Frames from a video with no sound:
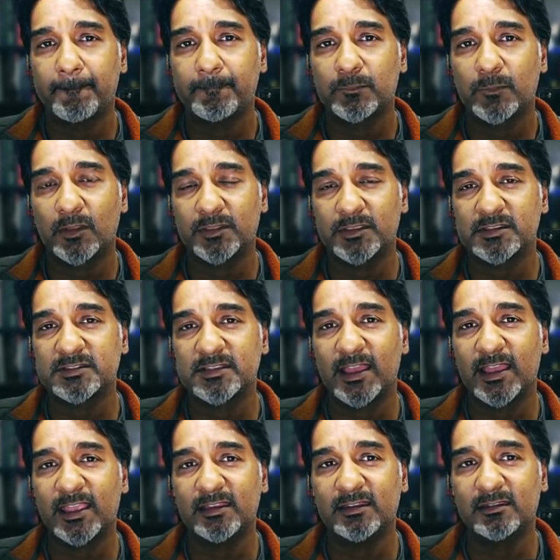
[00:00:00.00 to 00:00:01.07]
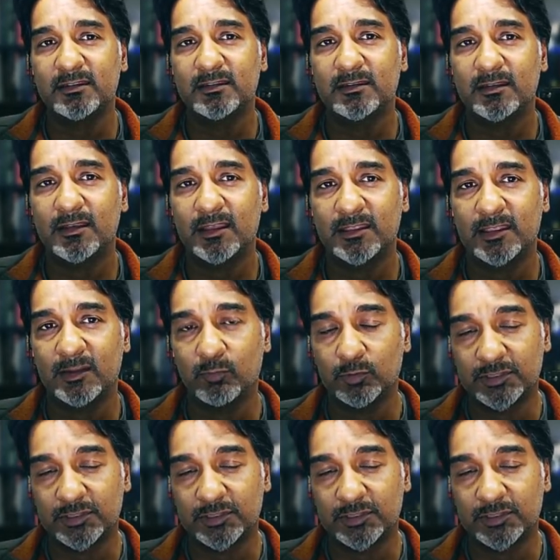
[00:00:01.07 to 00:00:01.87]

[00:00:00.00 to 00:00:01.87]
on the side and then we'll